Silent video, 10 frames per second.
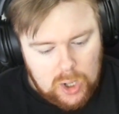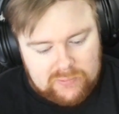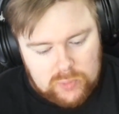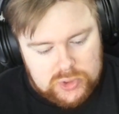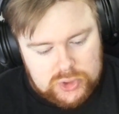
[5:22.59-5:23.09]

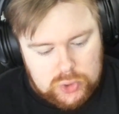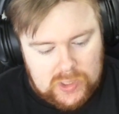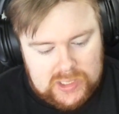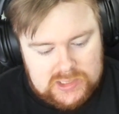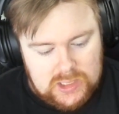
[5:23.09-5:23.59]
Overwatch
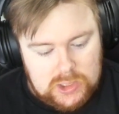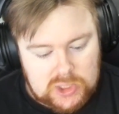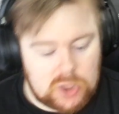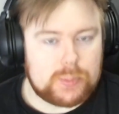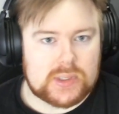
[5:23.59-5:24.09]
Tracer,
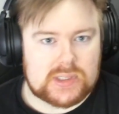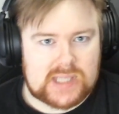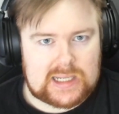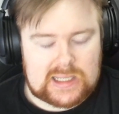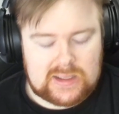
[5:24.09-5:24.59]
cute but
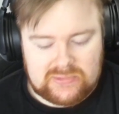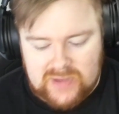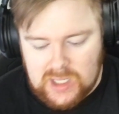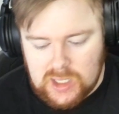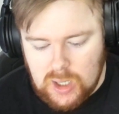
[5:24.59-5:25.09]
deadly
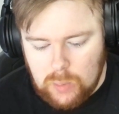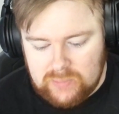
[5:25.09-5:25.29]
figure.